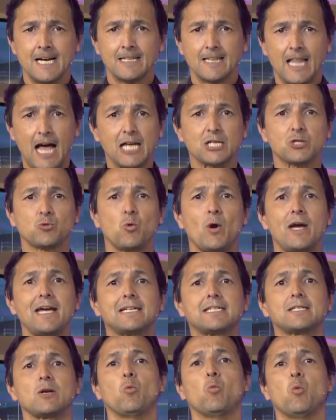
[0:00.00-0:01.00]
Last
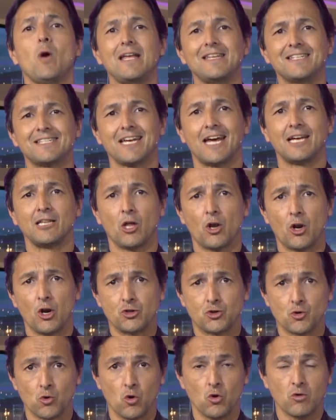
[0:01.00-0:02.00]
week's Wednesday Lotto
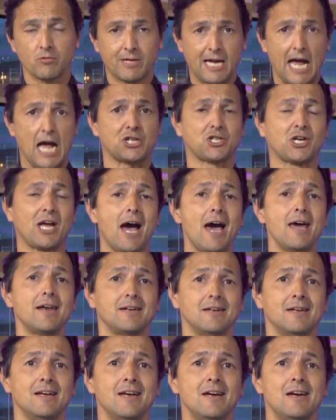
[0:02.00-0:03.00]
draw
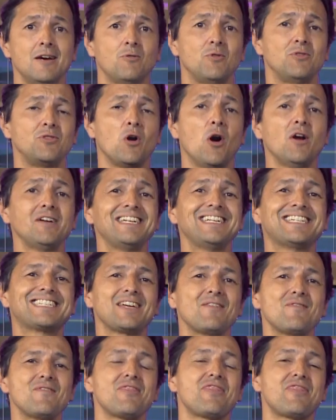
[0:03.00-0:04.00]
cashcaded, with
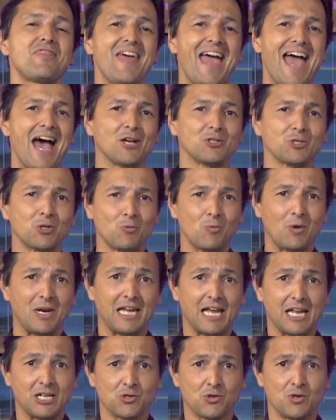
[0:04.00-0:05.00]
97,000
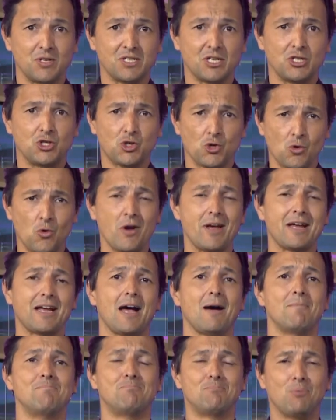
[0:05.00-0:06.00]
winning entries enjoying
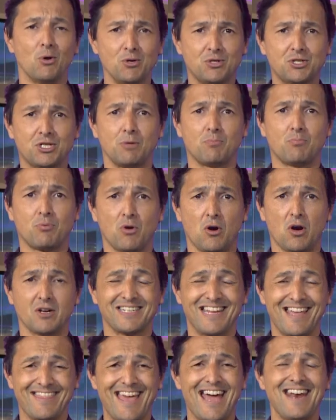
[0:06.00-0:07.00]
a boosted
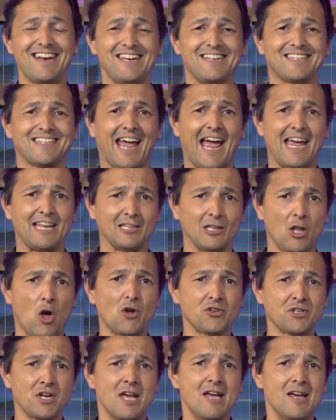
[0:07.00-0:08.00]
prize. Now, that is a
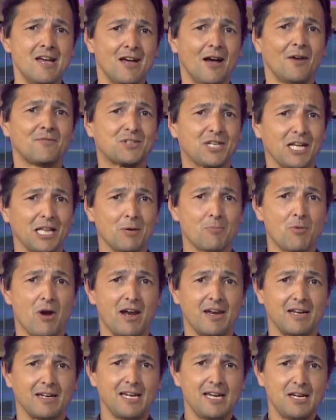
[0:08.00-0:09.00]
lot of
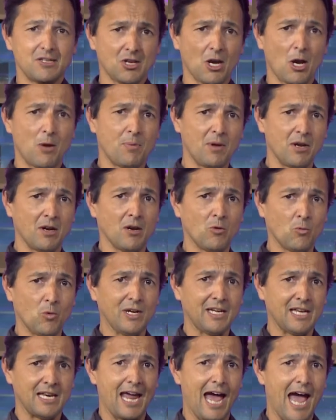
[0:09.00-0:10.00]
celebrating. Here's hoping
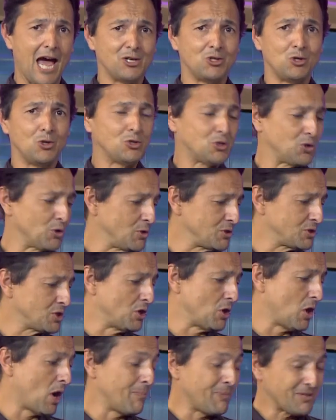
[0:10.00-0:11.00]
we can add you to it
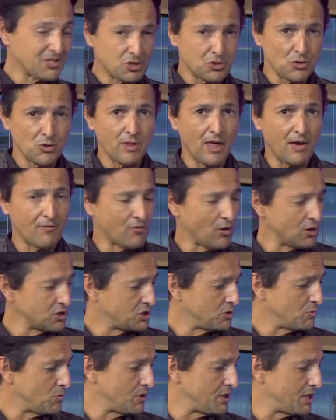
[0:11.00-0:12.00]
tonight. But to do that,
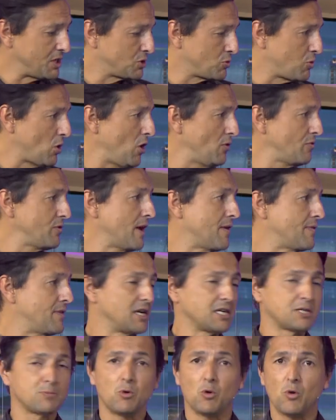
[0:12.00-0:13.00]
folks, you will need 12 and the
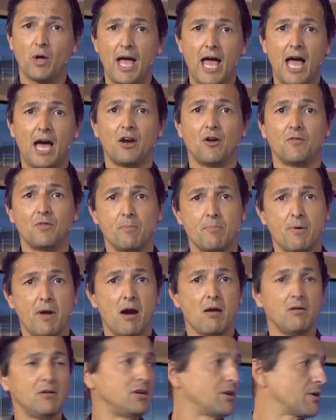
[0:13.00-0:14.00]
next ball out of the
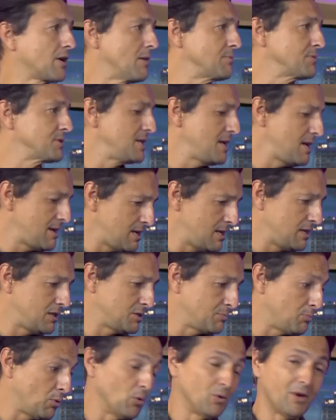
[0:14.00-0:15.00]
barrel. Here it comes now. It
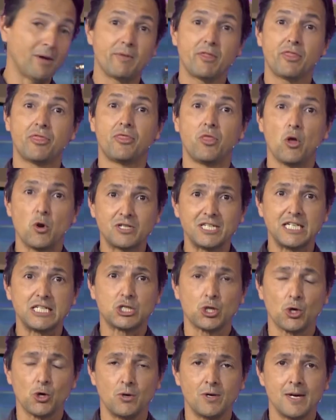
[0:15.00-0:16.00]
is ball number
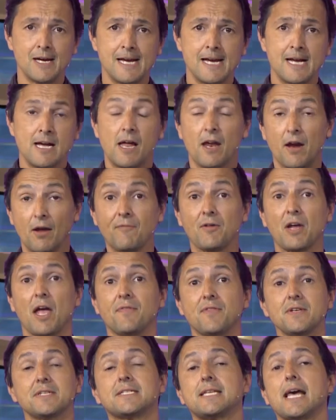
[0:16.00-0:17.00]
32. And don't
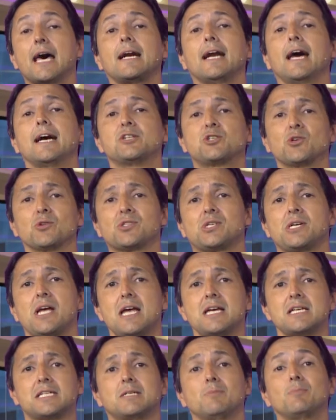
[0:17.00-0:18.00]
forget, this Saturday is your
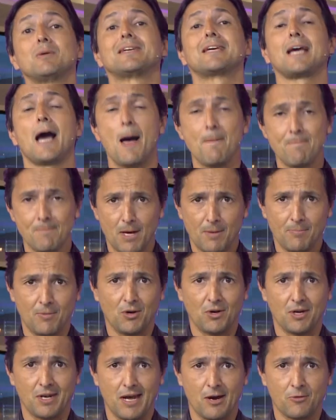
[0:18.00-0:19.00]
chance to become a
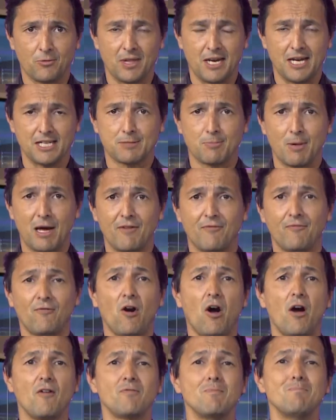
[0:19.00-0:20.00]
millionaire with an estimated
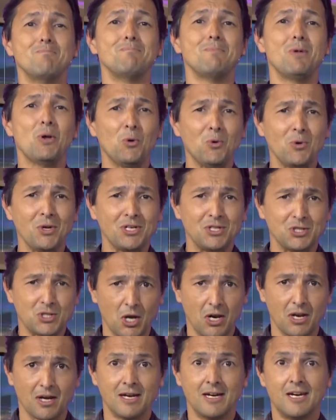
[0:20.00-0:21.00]
$5 million
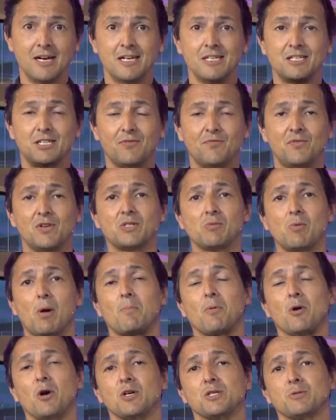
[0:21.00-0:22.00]
Division
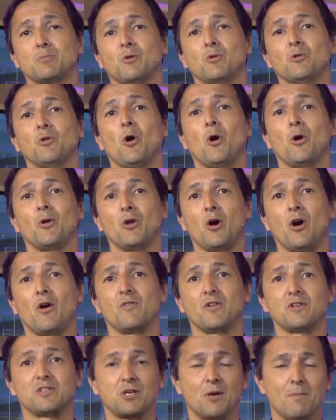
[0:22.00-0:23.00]
1 prize pool on
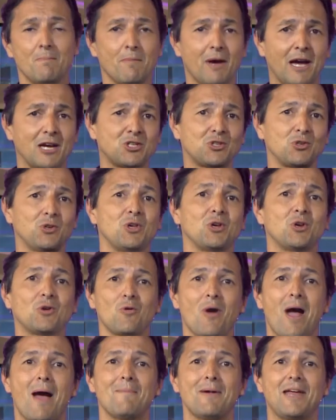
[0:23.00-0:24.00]
offer. So make sure you
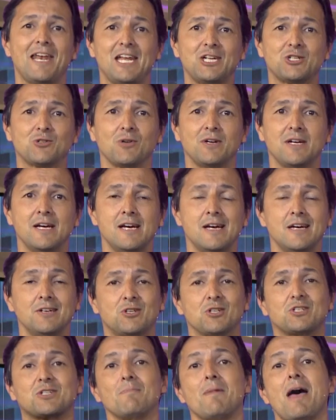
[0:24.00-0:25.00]
grab an entry.
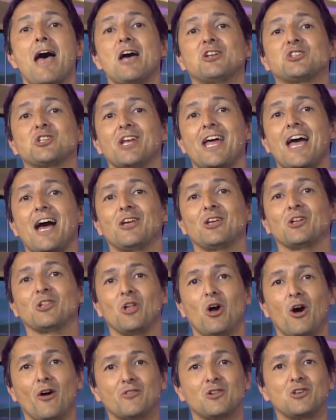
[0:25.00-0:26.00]
Just imagine how your
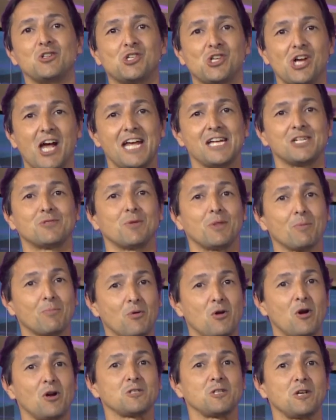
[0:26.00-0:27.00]
life could change with a
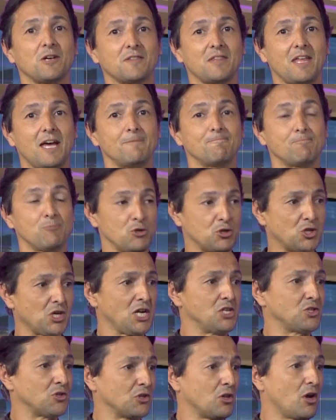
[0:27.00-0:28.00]
prize like that. It'll
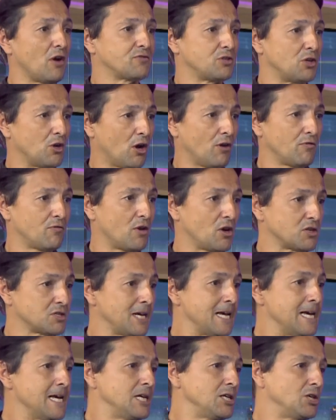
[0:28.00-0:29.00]
change your life tonight, folks.
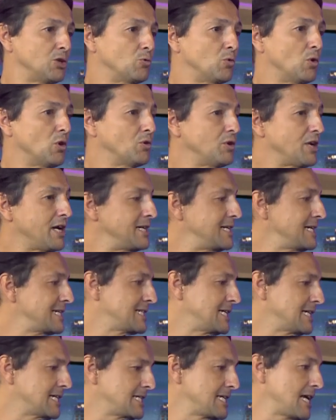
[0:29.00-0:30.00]
You will need
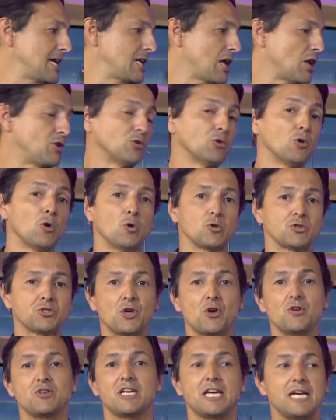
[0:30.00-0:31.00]
16 and you'll
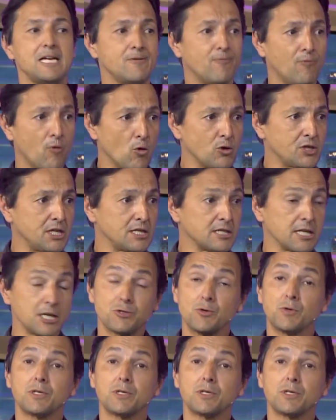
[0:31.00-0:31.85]
also need 40. So let's